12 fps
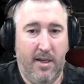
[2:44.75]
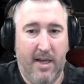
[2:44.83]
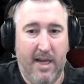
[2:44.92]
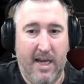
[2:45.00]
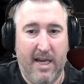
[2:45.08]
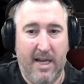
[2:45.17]

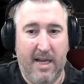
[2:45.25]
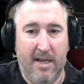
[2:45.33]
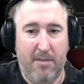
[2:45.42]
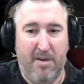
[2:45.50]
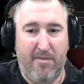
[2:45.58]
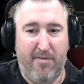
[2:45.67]
And
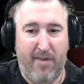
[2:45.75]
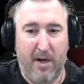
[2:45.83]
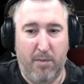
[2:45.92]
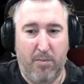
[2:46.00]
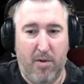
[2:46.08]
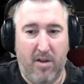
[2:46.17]
my
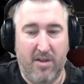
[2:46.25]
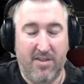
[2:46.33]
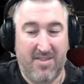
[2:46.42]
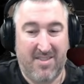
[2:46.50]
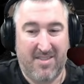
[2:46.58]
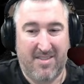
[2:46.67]
fireball
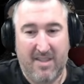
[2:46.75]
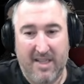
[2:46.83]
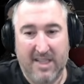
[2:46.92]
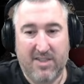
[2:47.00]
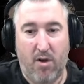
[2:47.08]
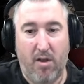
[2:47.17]
is,
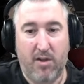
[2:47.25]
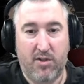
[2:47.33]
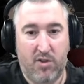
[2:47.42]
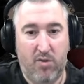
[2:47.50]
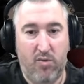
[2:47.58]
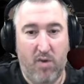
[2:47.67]
let's call it
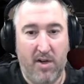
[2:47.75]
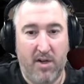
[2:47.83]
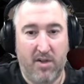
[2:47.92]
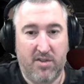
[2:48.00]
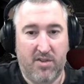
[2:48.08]
200.